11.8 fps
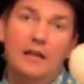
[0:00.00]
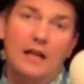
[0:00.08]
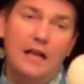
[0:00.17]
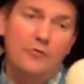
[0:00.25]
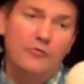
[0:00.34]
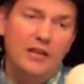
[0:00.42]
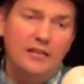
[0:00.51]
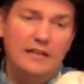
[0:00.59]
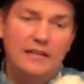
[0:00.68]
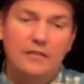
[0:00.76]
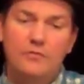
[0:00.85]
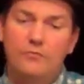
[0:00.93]
And
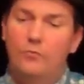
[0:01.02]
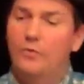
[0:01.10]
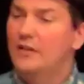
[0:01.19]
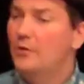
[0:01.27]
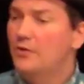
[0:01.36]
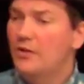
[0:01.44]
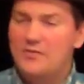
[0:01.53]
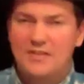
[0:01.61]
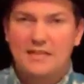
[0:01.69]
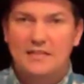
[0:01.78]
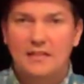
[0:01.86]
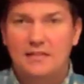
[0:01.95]
really, when you use
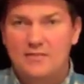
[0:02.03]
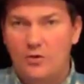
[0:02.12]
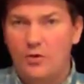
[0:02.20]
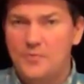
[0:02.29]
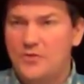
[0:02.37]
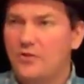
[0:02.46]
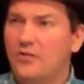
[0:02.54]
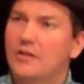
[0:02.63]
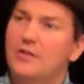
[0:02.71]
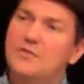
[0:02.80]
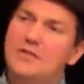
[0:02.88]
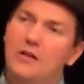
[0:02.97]
this in a sculpture,
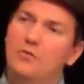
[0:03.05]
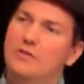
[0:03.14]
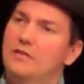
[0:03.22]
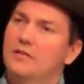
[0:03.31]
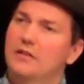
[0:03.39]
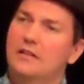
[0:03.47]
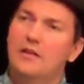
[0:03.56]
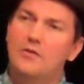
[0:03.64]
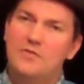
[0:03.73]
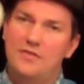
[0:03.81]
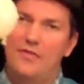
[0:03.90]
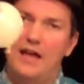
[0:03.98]
you don't
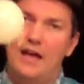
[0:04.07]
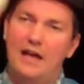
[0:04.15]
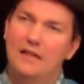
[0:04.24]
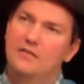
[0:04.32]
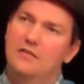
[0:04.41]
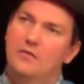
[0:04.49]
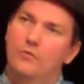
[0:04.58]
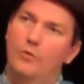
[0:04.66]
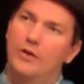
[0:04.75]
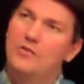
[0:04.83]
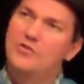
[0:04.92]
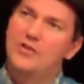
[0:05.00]
use that
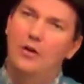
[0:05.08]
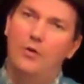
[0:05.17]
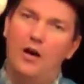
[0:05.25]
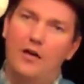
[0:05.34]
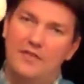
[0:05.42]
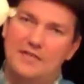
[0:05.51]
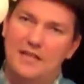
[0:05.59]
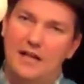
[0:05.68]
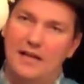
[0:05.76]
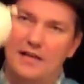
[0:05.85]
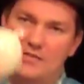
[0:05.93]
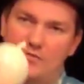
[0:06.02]
where you show all the
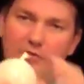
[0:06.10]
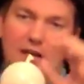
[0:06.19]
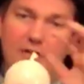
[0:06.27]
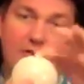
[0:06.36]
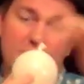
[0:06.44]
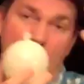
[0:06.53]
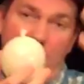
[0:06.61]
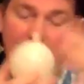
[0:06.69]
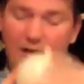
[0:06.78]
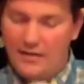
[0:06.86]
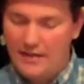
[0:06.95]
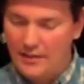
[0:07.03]
sides, right? You don't show the
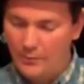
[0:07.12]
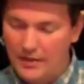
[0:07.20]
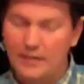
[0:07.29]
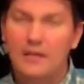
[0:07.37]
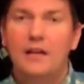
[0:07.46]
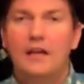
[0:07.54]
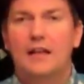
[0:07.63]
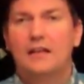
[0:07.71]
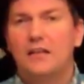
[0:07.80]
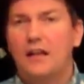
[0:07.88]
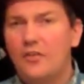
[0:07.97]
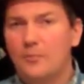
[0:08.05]
knot anyway. And a
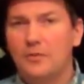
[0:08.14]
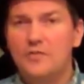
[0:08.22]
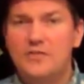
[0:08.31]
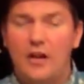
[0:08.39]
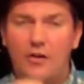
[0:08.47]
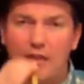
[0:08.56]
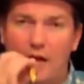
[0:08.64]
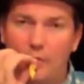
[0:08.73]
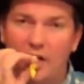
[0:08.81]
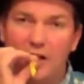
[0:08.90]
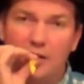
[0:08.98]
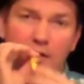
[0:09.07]
lot of the balloons are that way.